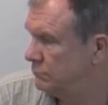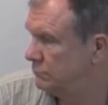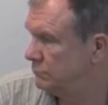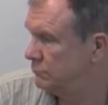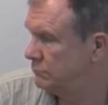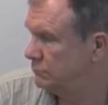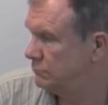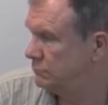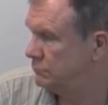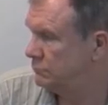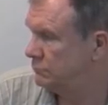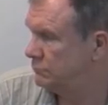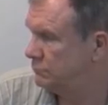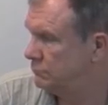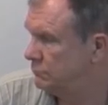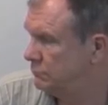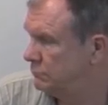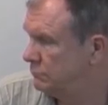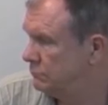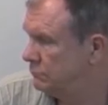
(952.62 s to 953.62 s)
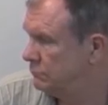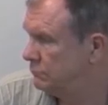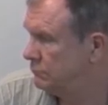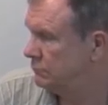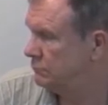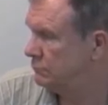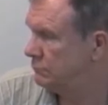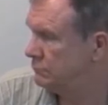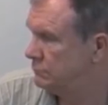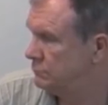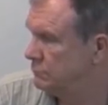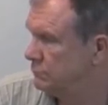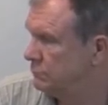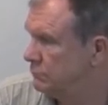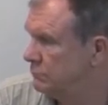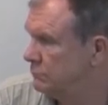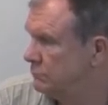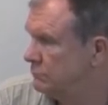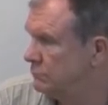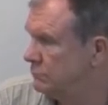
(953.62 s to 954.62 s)

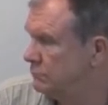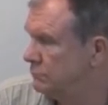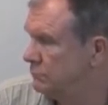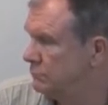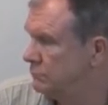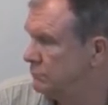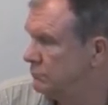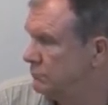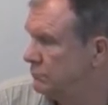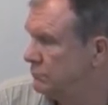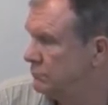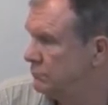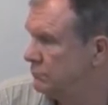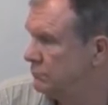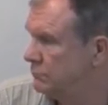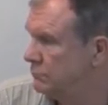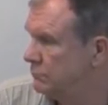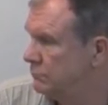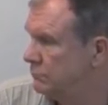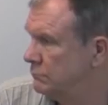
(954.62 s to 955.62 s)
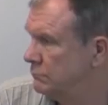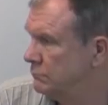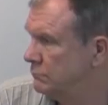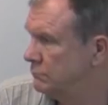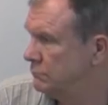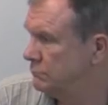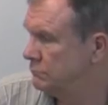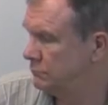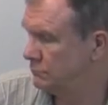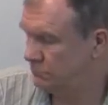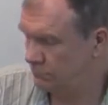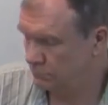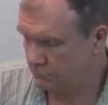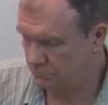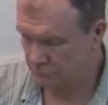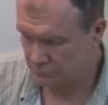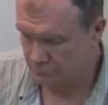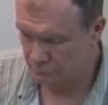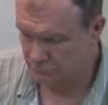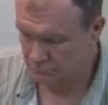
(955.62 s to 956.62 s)

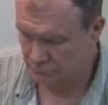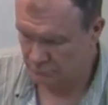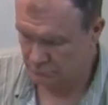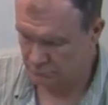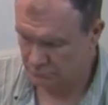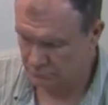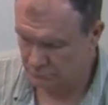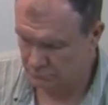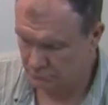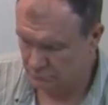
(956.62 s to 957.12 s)
The person shown says nothing.